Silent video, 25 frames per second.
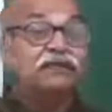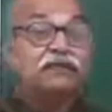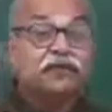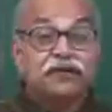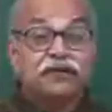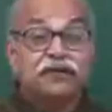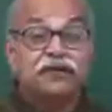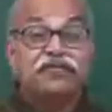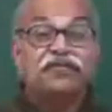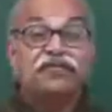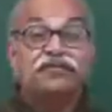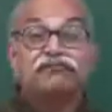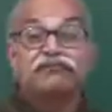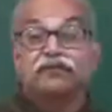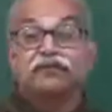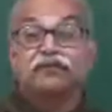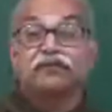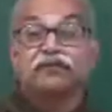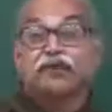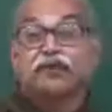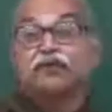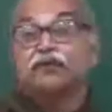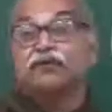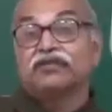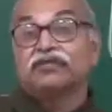frequency
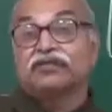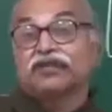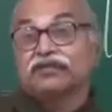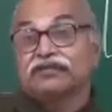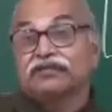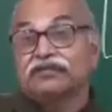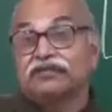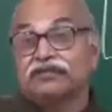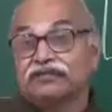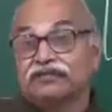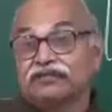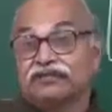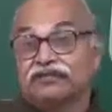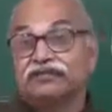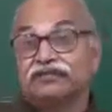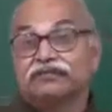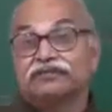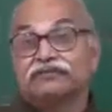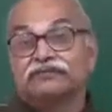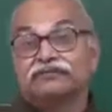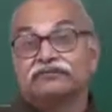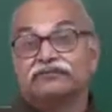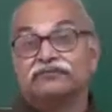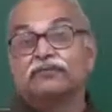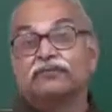from outside,
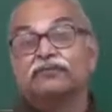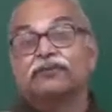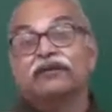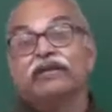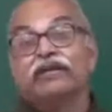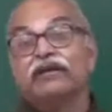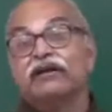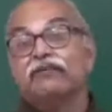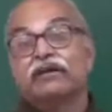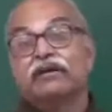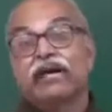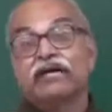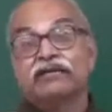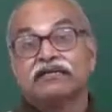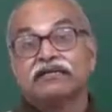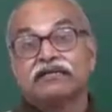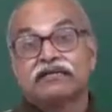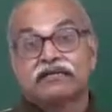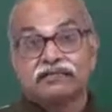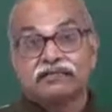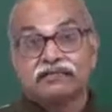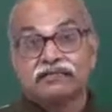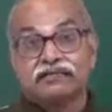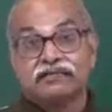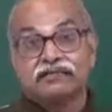we only have
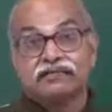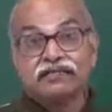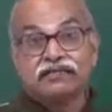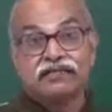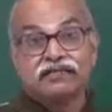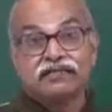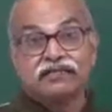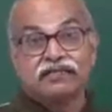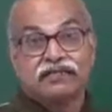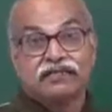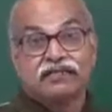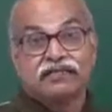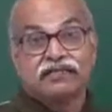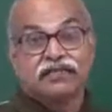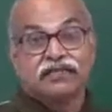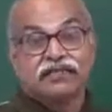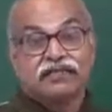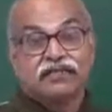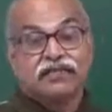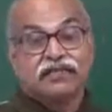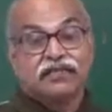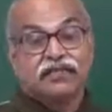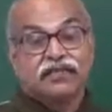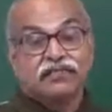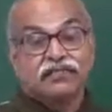batteries,
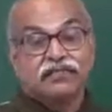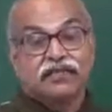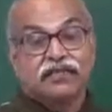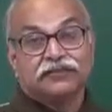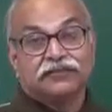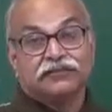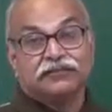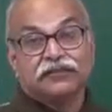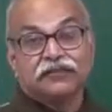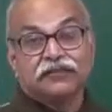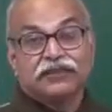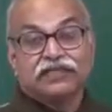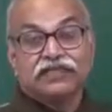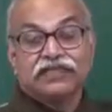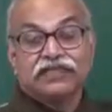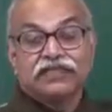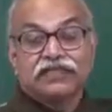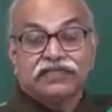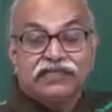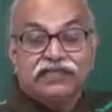and therefore this